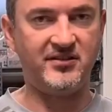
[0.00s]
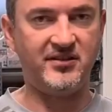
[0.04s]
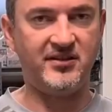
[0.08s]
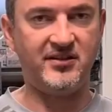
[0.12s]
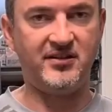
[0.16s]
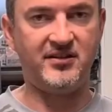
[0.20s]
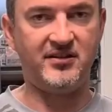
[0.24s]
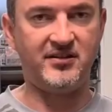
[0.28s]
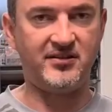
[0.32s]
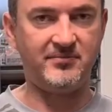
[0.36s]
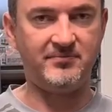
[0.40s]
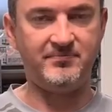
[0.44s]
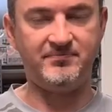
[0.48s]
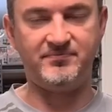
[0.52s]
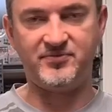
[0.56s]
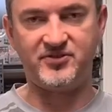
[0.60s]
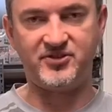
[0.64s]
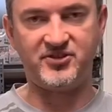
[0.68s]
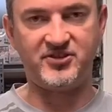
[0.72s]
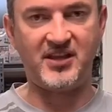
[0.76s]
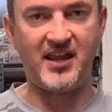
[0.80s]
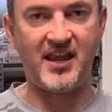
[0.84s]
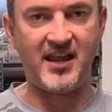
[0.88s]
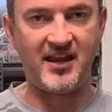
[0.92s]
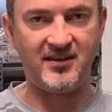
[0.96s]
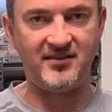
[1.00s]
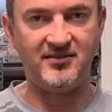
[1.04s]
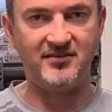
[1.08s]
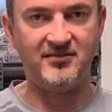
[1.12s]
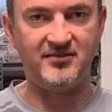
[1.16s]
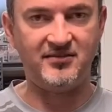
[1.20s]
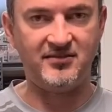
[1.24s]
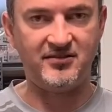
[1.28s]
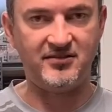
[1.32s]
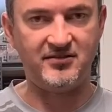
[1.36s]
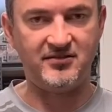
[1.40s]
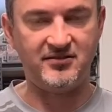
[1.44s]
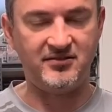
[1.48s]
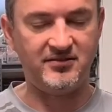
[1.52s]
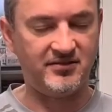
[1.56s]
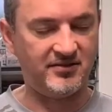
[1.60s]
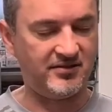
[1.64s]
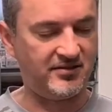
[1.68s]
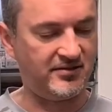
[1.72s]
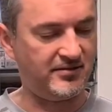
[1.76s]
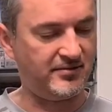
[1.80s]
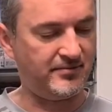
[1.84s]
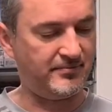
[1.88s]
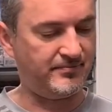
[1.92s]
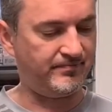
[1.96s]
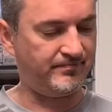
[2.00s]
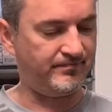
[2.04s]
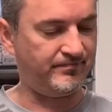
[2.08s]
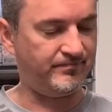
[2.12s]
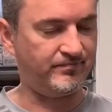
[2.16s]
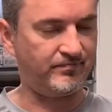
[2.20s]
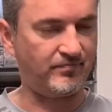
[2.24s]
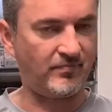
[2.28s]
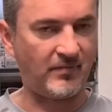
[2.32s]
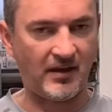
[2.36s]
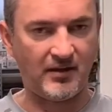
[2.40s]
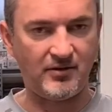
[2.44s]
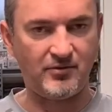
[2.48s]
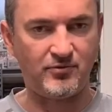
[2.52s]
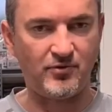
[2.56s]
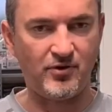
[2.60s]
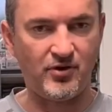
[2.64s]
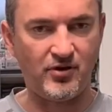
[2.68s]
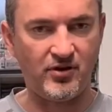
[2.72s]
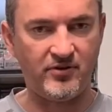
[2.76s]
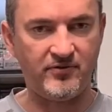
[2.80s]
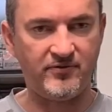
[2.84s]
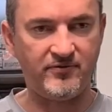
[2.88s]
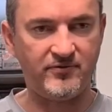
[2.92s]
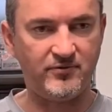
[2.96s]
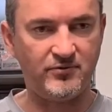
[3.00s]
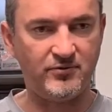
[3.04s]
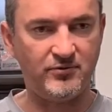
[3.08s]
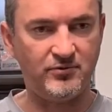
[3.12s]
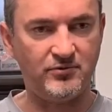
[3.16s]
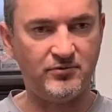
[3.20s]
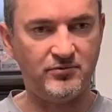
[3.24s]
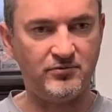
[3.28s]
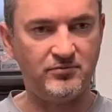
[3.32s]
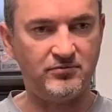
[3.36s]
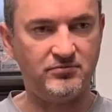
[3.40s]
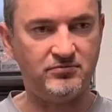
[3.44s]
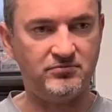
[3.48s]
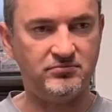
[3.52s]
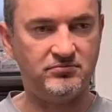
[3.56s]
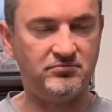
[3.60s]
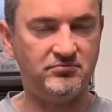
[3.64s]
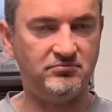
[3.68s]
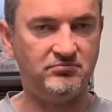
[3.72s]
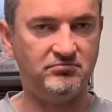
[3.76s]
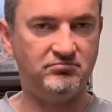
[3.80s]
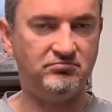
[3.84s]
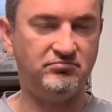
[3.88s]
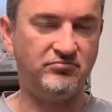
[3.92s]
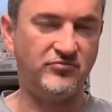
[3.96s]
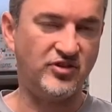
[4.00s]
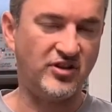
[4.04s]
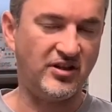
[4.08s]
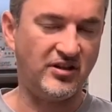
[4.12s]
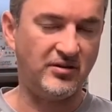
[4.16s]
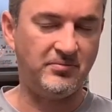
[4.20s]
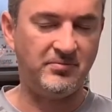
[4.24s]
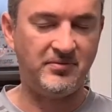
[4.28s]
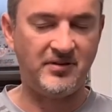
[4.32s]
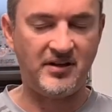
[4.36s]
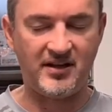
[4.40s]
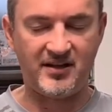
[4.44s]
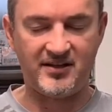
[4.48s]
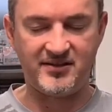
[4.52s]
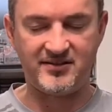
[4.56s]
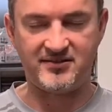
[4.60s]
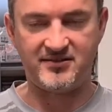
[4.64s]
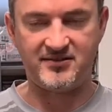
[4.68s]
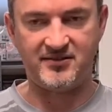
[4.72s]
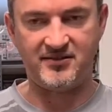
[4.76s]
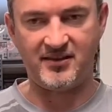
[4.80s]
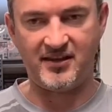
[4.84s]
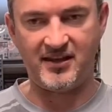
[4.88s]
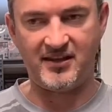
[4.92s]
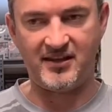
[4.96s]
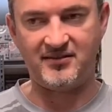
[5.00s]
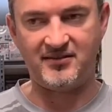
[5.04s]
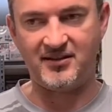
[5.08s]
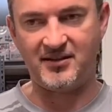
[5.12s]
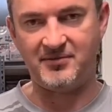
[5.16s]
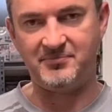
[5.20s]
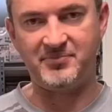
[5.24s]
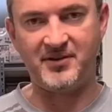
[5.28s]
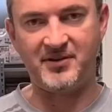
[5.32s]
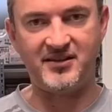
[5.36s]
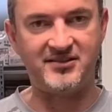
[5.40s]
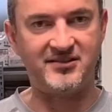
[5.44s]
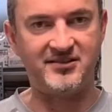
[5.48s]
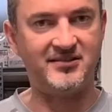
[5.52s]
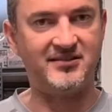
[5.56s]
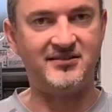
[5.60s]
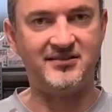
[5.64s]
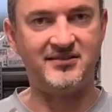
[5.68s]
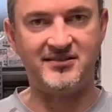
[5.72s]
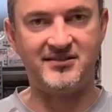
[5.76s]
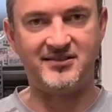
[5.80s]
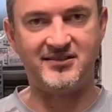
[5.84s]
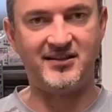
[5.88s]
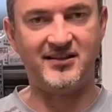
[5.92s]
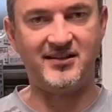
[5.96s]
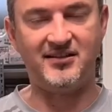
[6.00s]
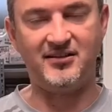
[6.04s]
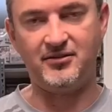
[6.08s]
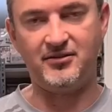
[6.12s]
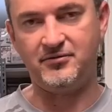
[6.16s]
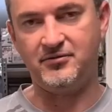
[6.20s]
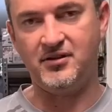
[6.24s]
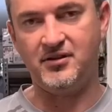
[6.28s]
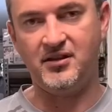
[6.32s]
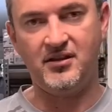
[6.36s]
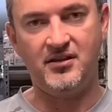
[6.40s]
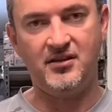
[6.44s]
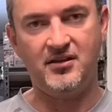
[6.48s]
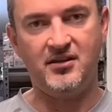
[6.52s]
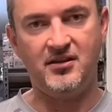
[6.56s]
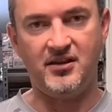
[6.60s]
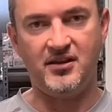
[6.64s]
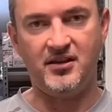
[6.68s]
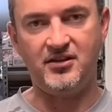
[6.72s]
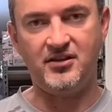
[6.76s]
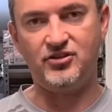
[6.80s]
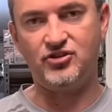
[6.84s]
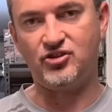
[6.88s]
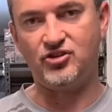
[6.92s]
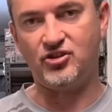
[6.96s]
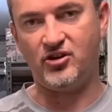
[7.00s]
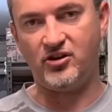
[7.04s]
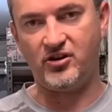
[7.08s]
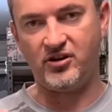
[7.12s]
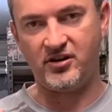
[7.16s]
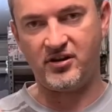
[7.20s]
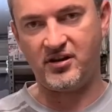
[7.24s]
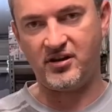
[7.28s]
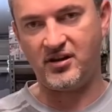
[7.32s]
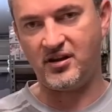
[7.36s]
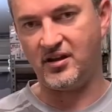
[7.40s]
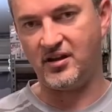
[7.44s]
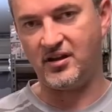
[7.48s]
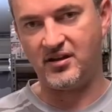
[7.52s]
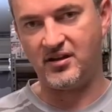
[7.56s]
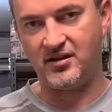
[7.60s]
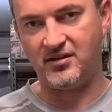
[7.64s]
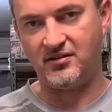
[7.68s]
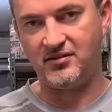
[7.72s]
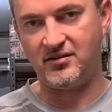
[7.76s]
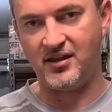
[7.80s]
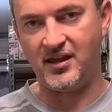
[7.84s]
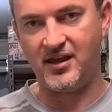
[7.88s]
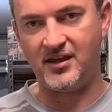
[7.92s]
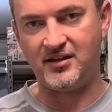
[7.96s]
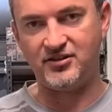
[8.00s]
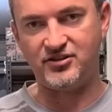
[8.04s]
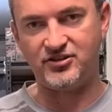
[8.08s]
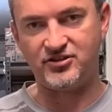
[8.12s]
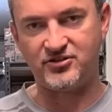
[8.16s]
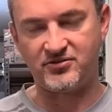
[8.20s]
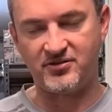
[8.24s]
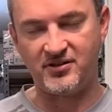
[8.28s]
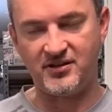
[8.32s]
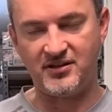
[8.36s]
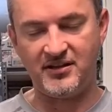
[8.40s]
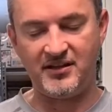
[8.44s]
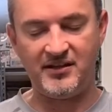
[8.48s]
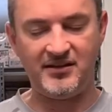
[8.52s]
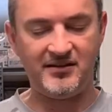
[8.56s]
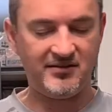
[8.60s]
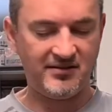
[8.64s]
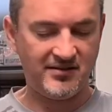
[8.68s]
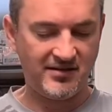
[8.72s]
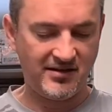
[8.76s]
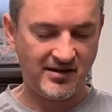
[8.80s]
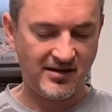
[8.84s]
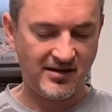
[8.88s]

their standard rifle gel blaster that they basically sell in China and Australia.